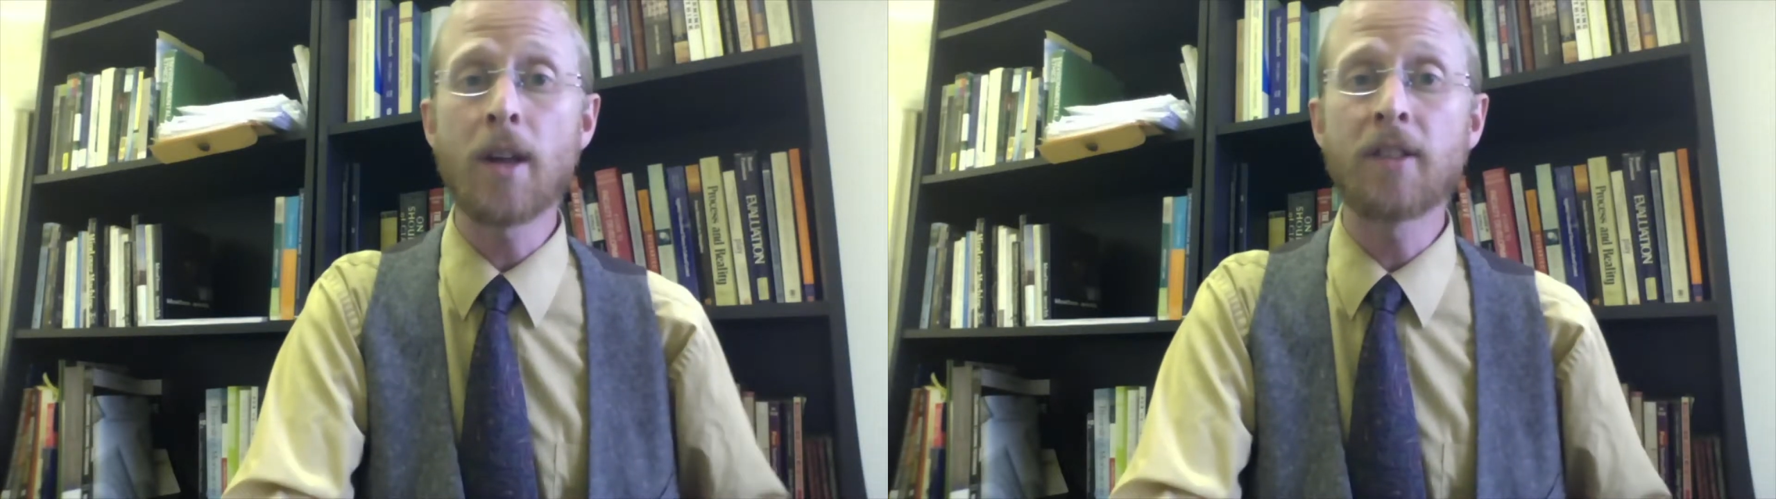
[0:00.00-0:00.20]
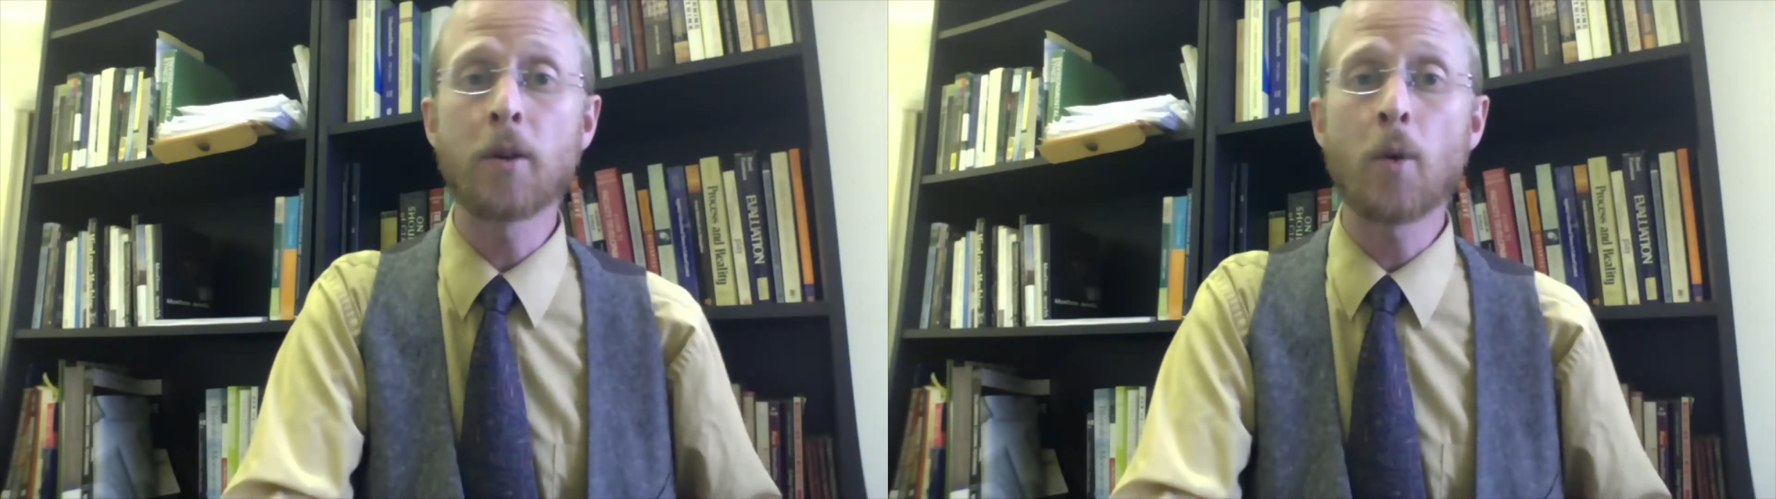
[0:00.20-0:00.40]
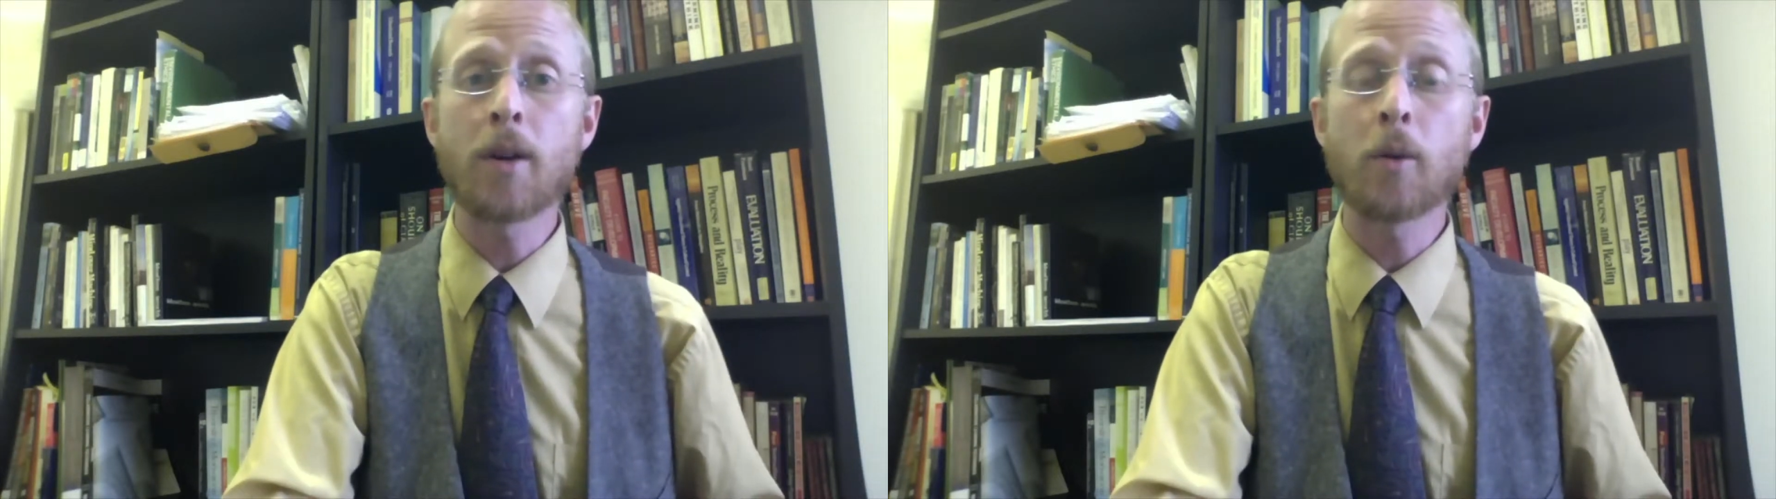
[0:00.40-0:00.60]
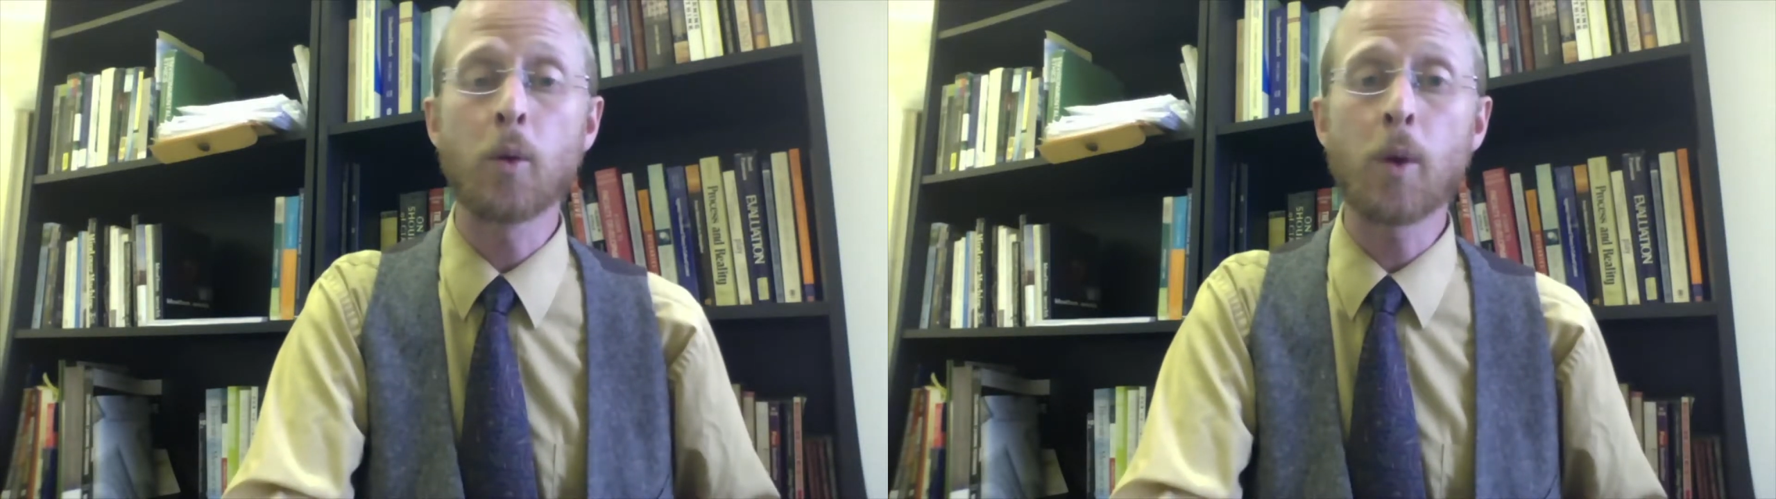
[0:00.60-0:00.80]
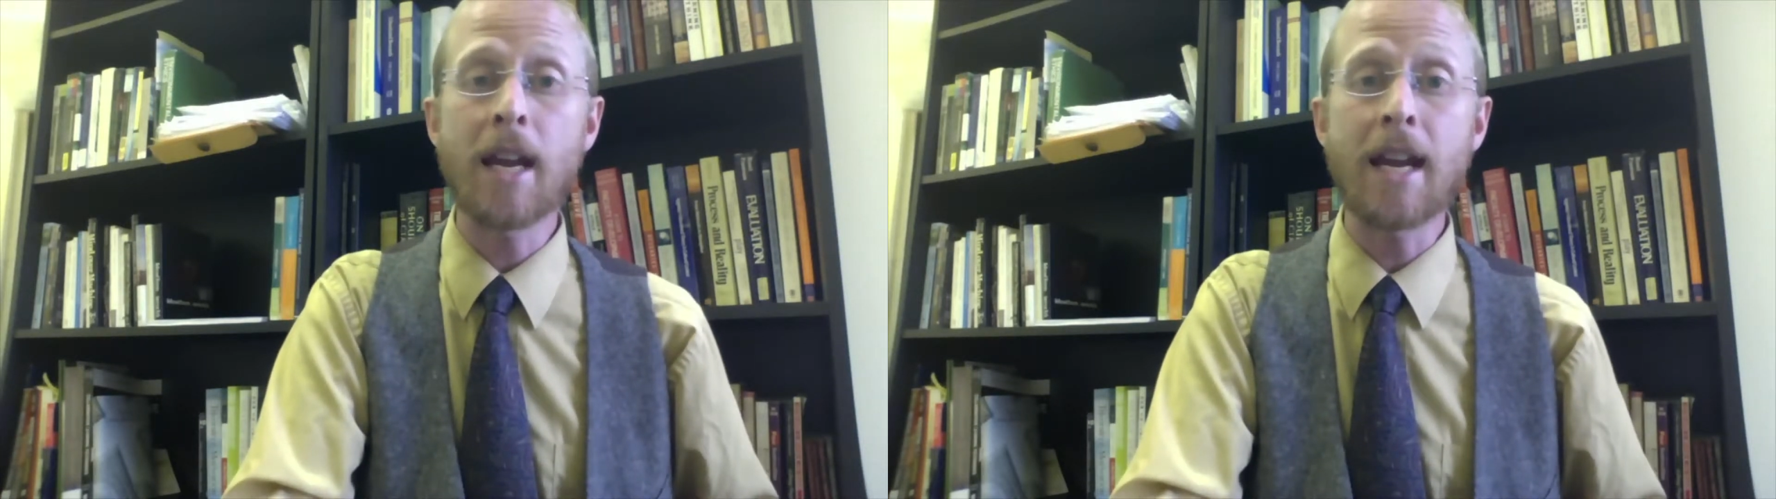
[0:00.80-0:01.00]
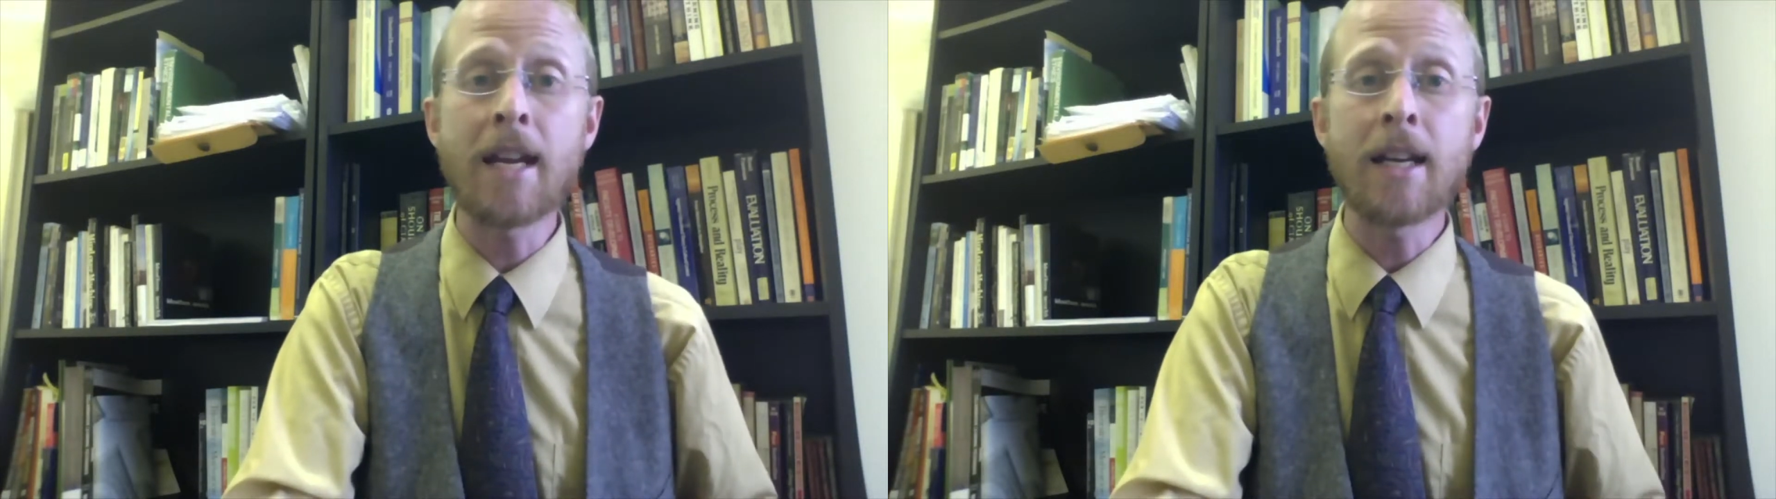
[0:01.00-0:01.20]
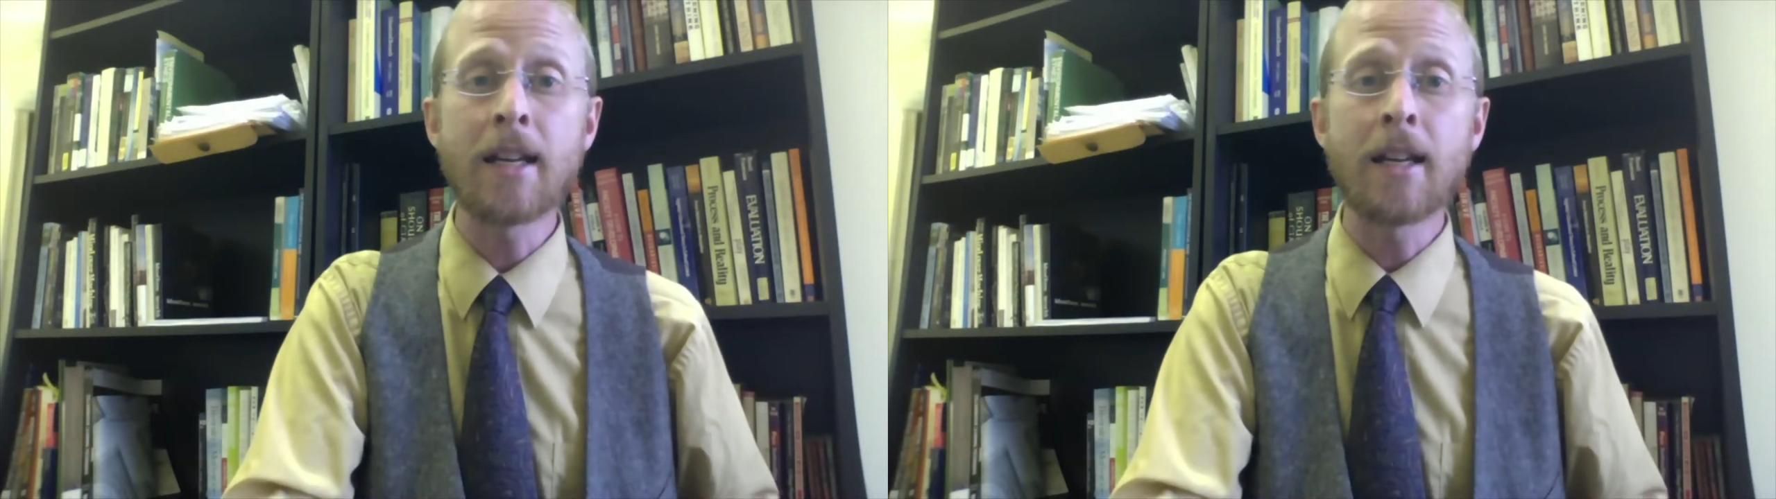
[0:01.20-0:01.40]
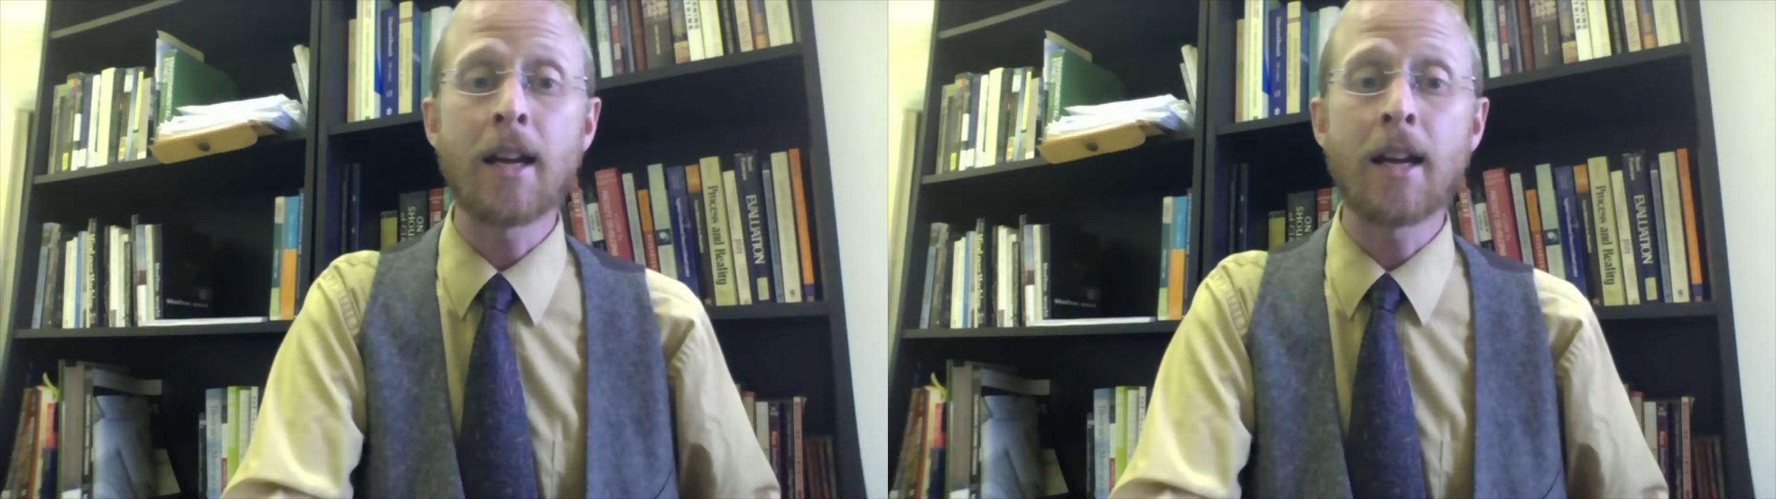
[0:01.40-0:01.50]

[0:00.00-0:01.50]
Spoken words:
is you're going to read